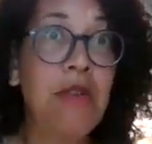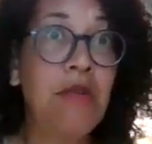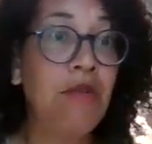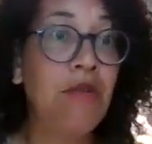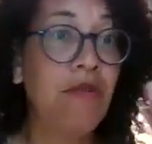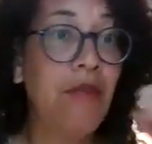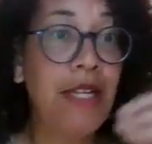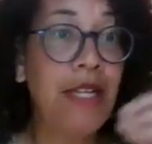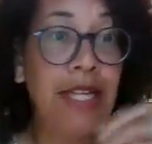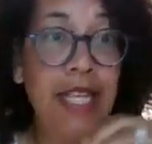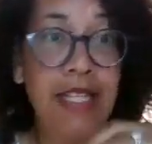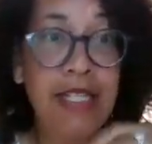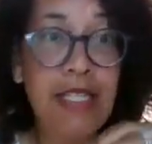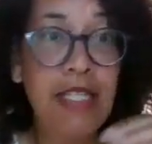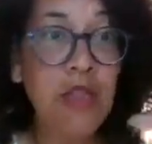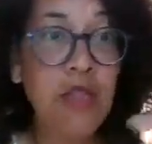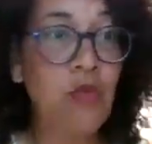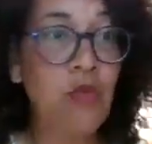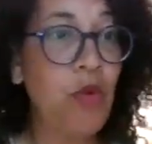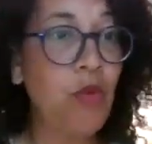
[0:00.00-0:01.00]

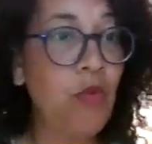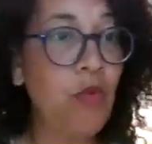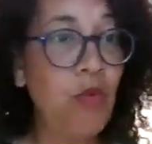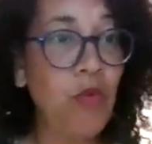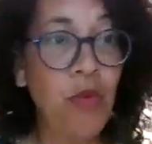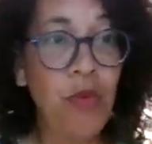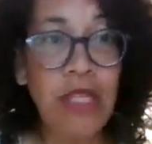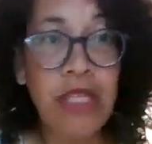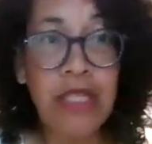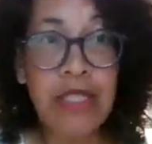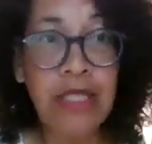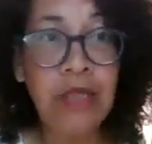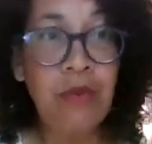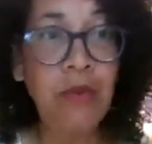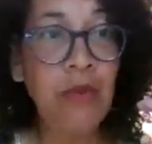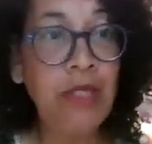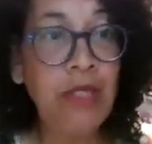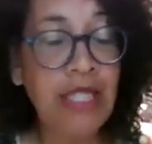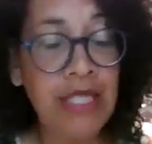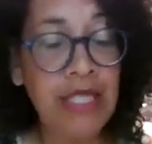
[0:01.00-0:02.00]
finances were really,
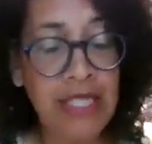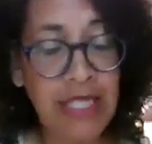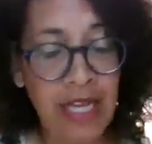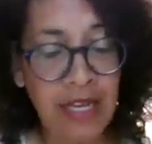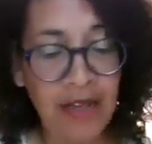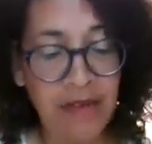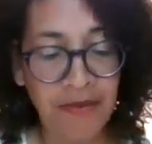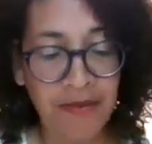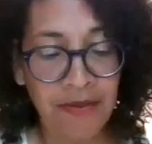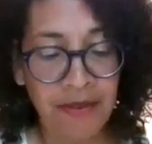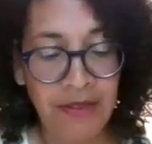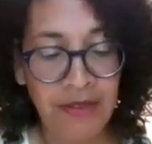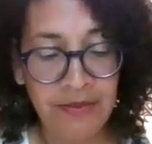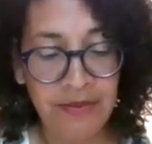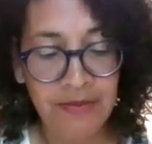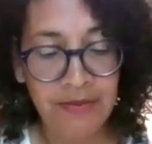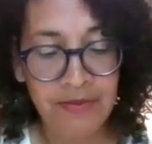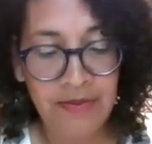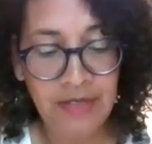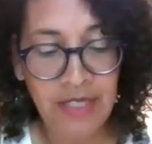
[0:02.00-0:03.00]
really tough.
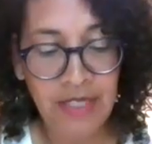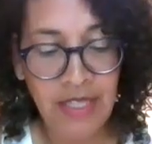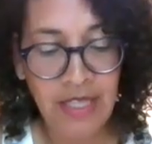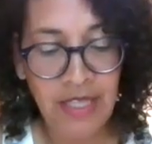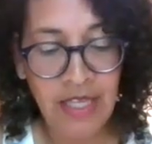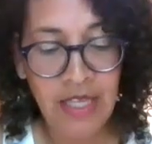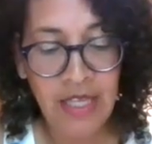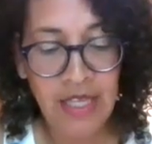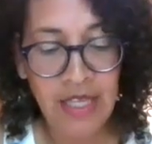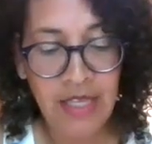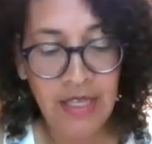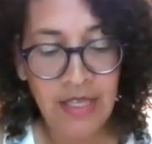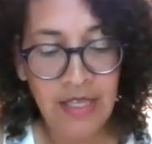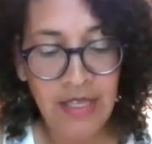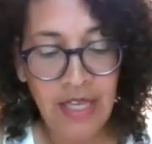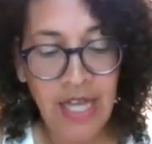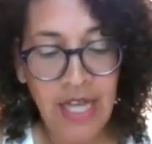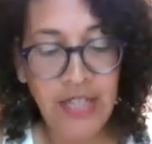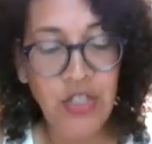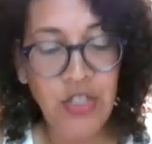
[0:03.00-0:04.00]

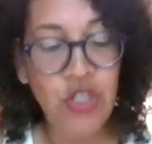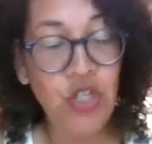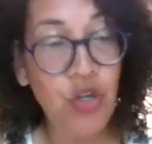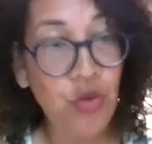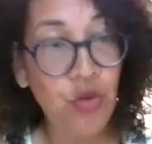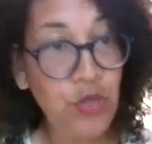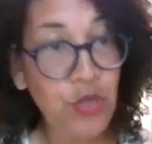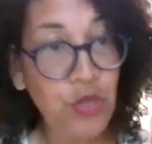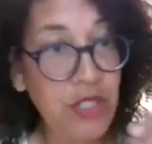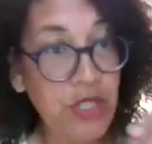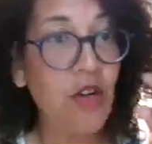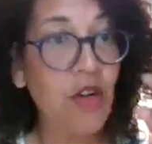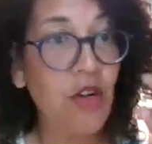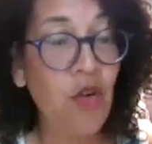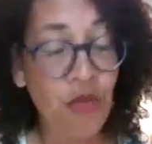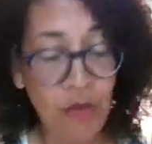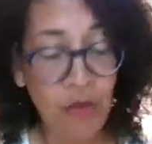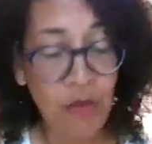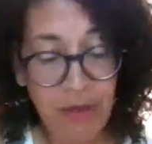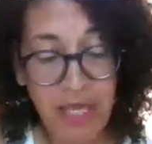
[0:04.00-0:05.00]
I chose it
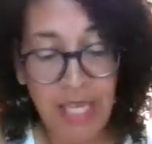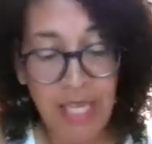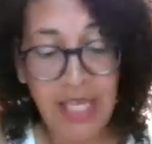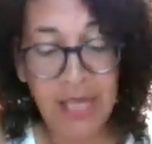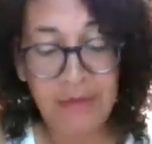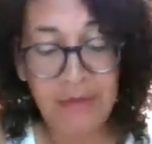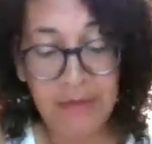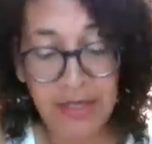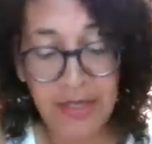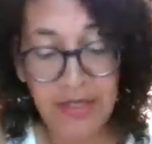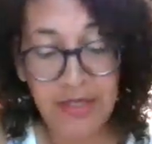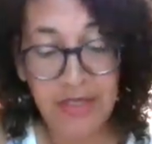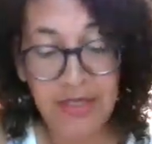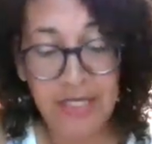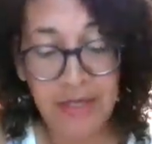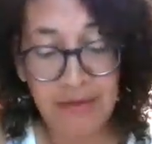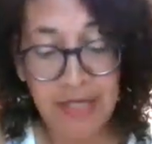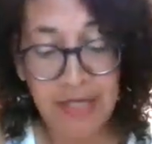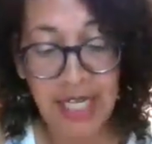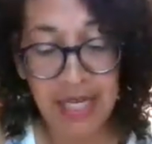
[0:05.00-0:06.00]
over paying bills
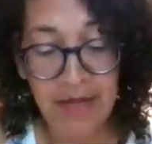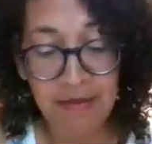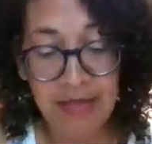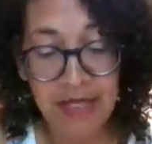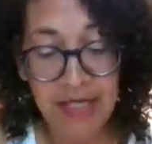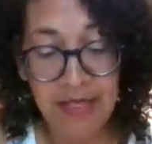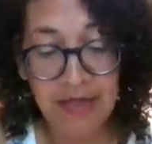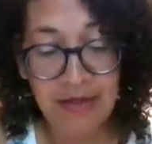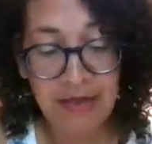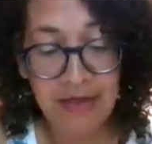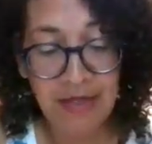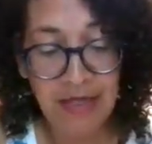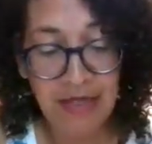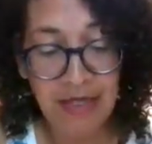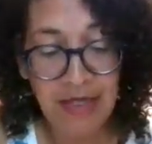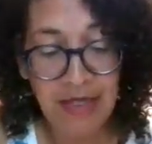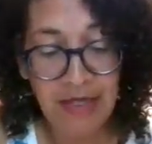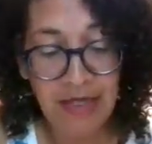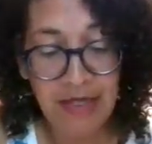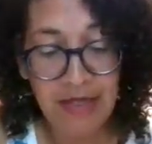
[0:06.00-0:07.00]
sometimes,
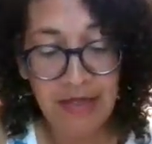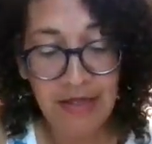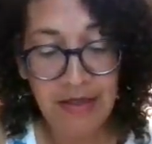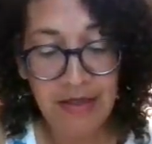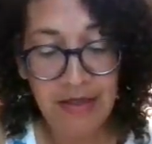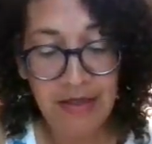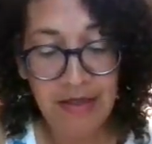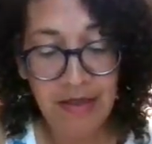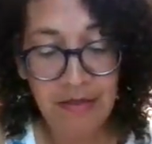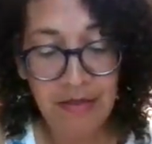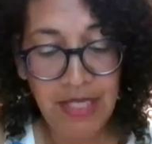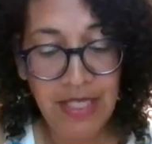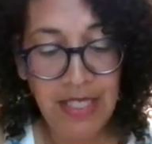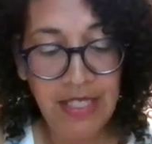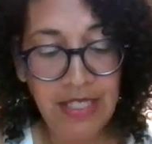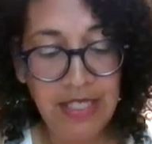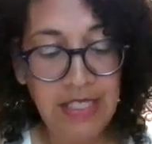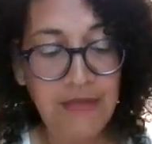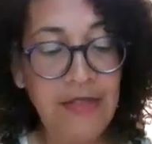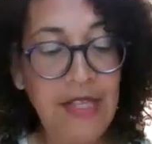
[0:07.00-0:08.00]

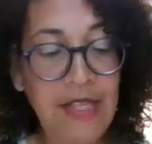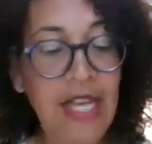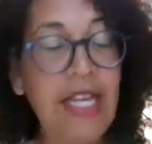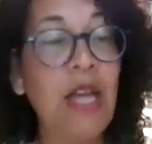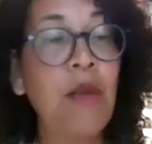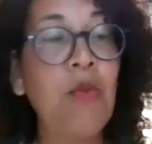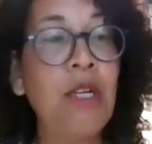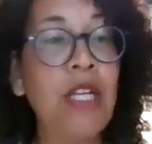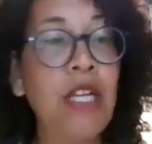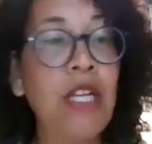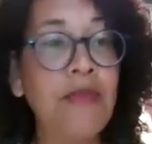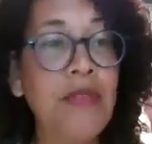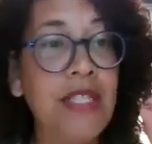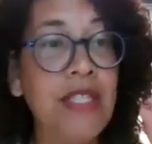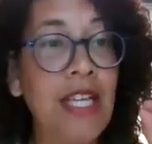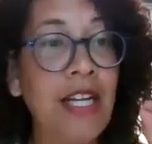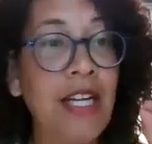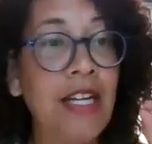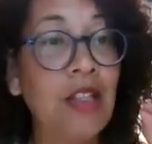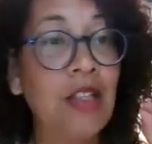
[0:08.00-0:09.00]
because if not, I would have
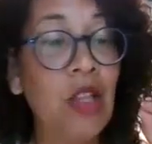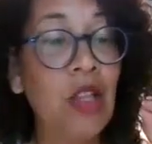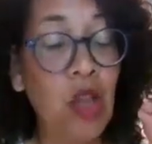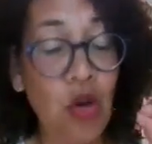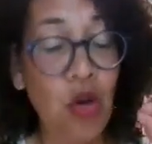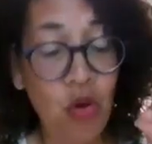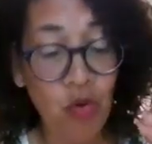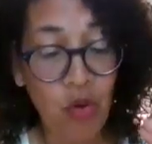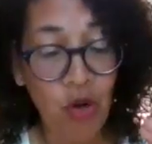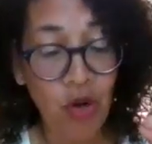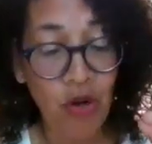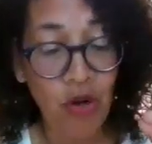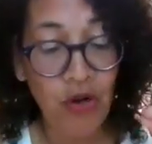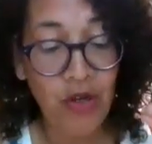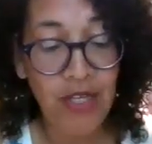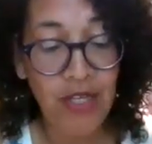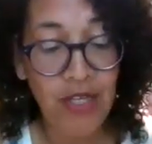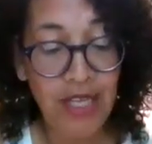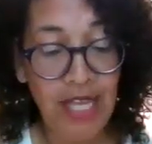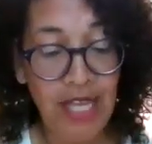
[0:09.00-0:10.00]
sunk
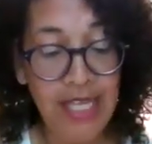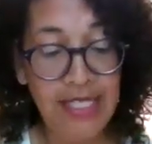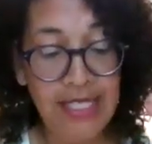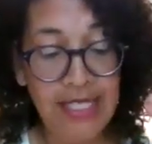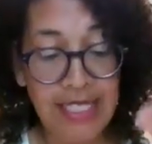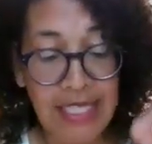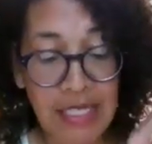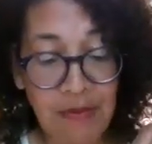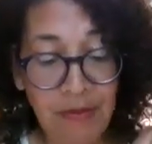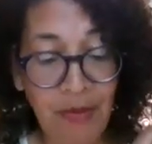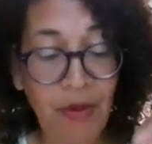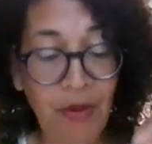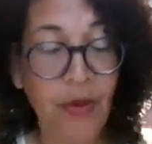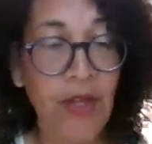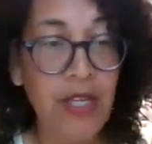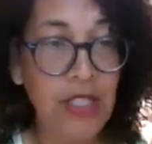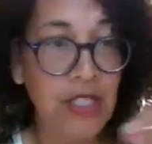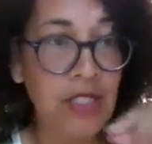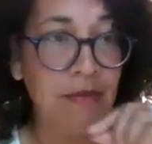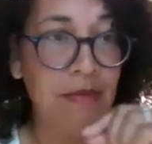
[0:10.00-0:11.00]
lower and deeper
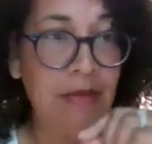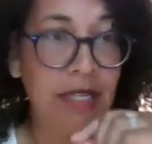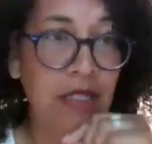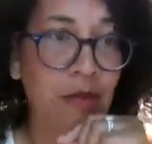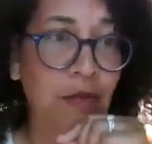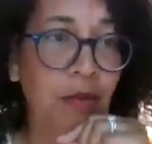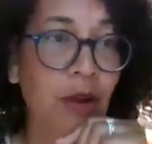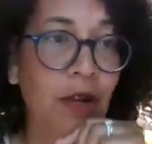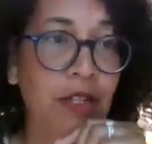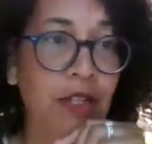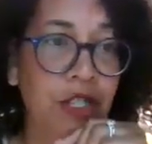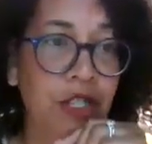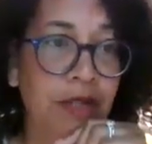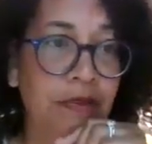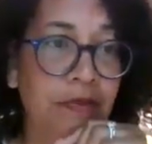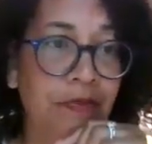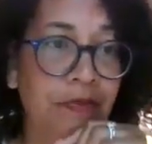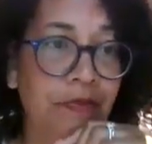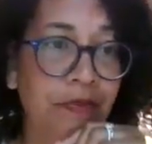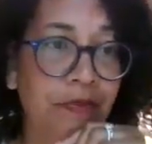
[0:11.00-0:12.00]
into my
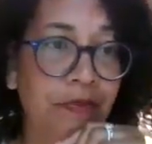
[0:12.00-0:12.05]
depression,